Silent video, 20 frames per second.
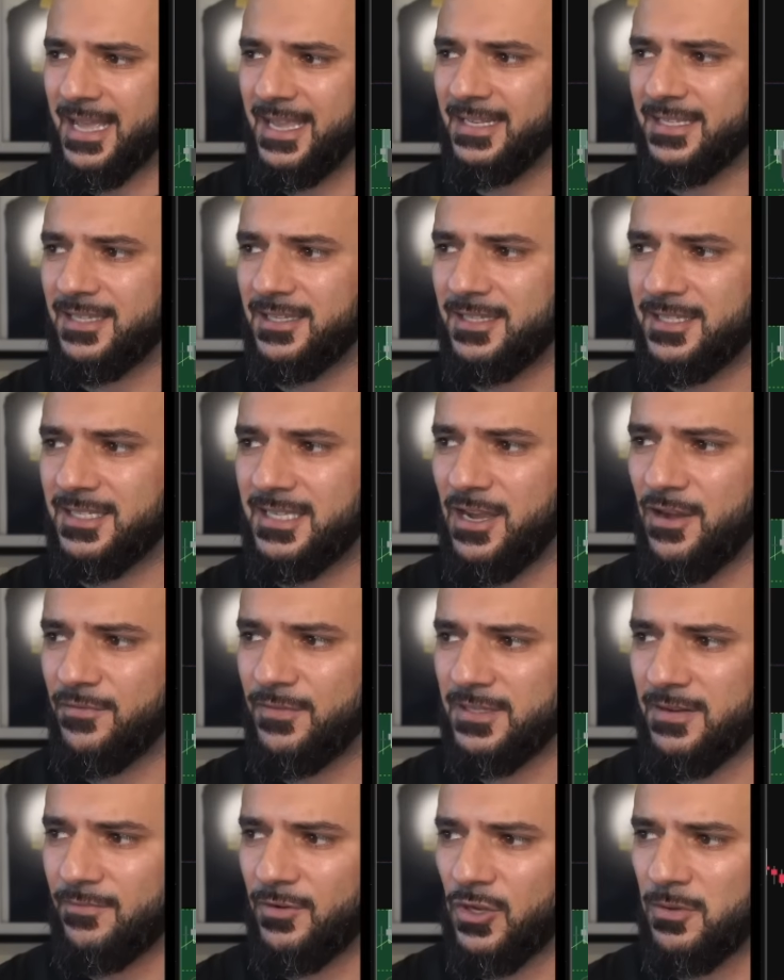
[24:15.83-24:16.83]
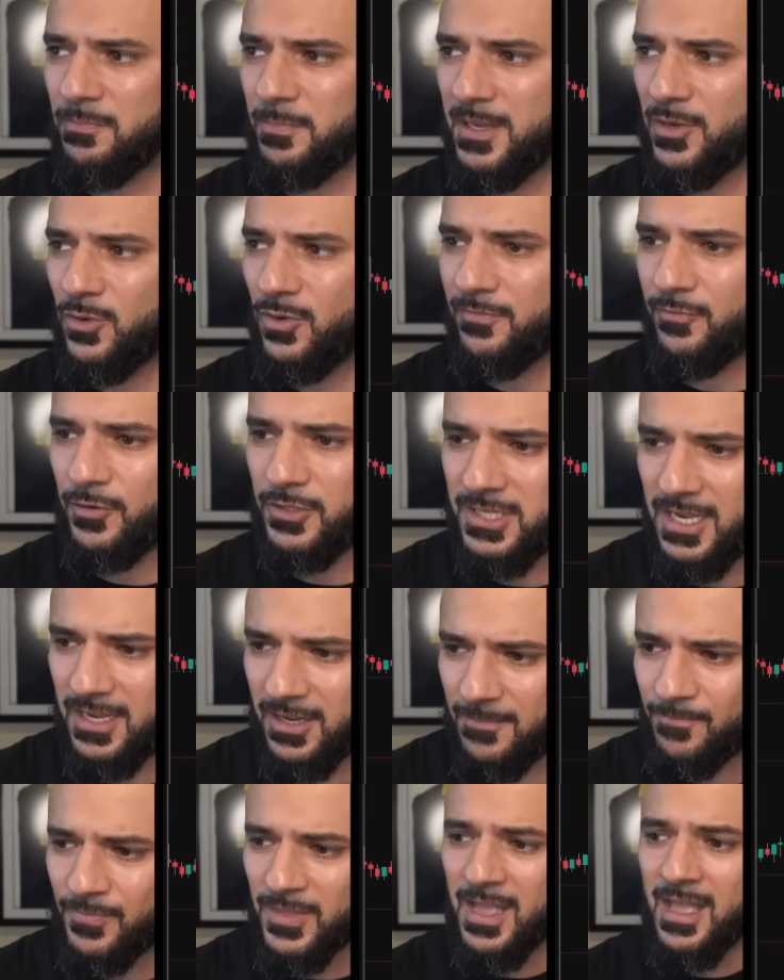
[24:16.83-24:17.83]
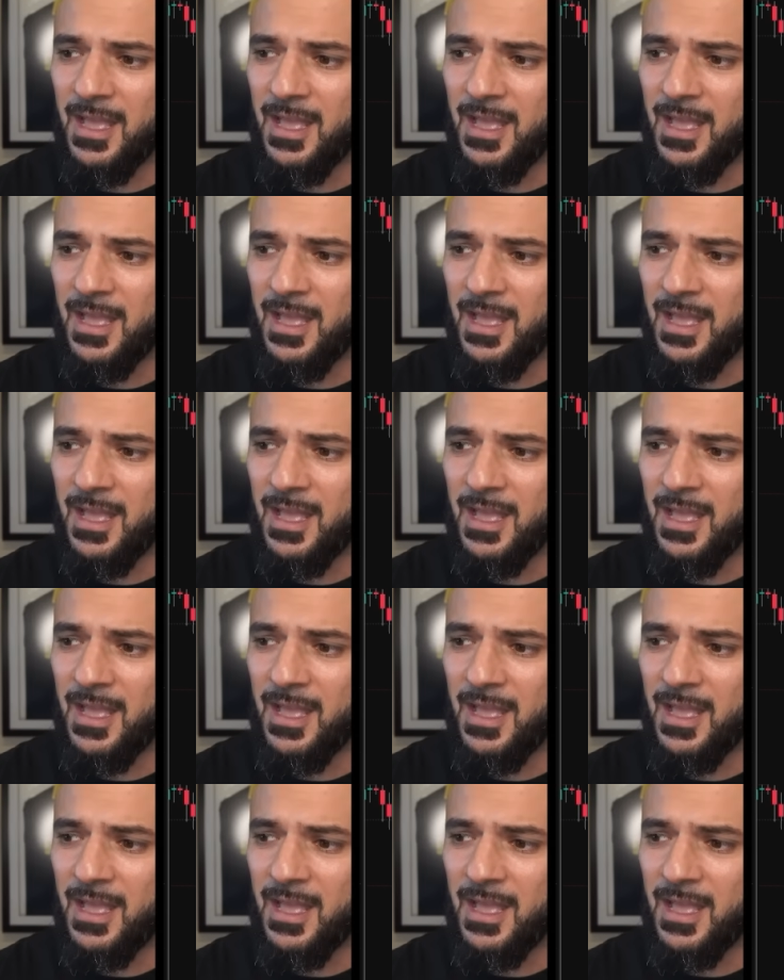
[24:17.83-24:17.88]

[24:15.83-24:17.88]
is itself. Let's have a look at Bitcoin for a second.